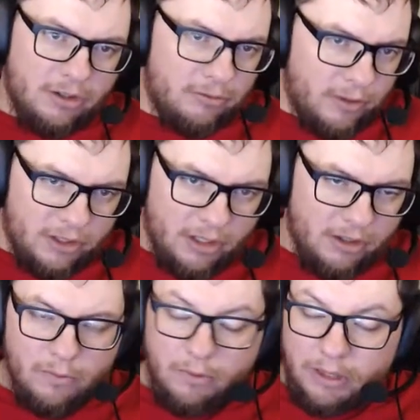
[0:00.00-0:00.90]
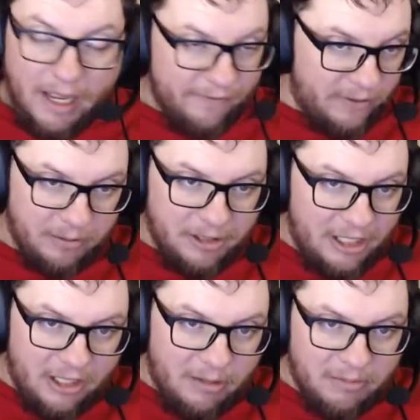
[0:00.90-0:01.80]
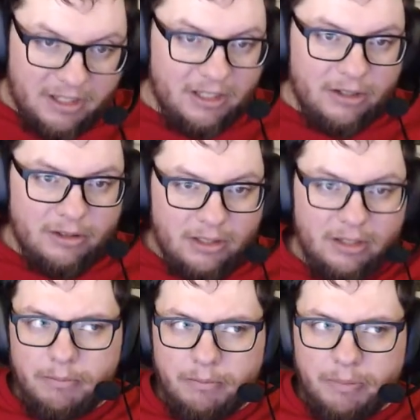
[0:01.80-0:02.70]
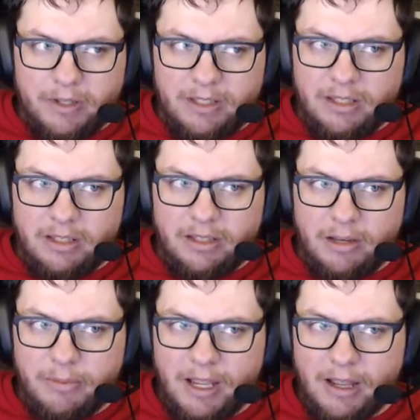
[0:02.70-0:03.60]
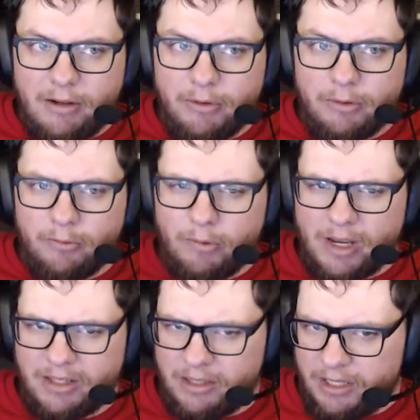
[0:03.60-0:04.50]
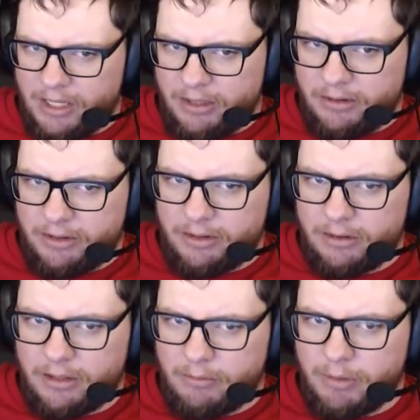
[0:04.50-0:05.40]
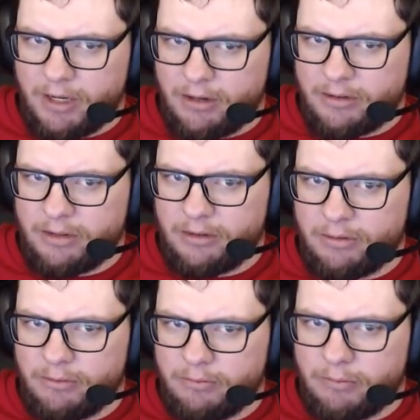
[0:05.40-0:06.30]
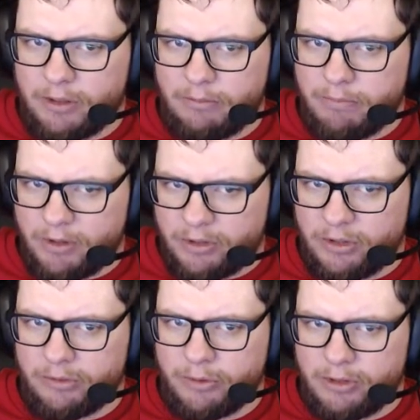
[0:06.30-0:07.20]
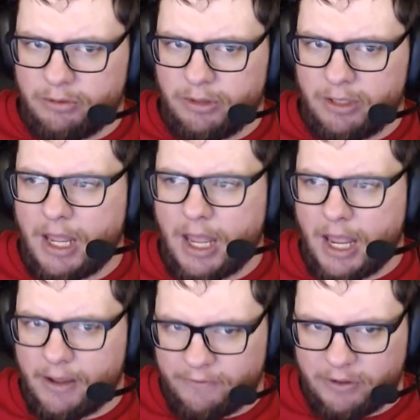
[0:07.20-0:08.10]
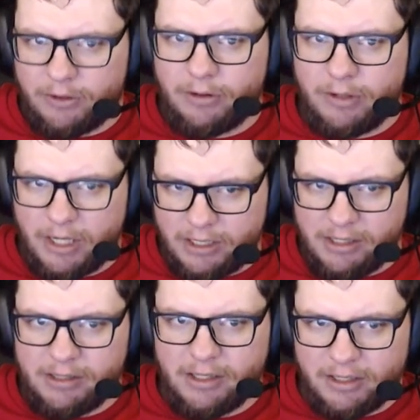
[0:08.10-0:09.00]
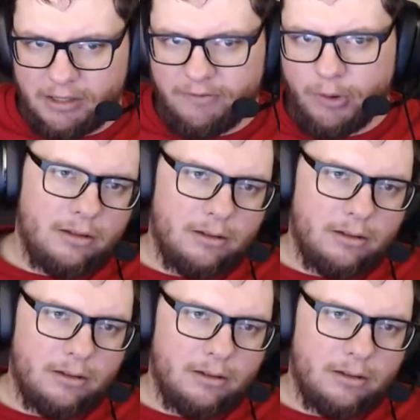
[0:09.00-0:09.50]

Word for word: with Tucker, laughably dumb still, too. But somehow it resonates compared to what the Birchers were doing after 1964.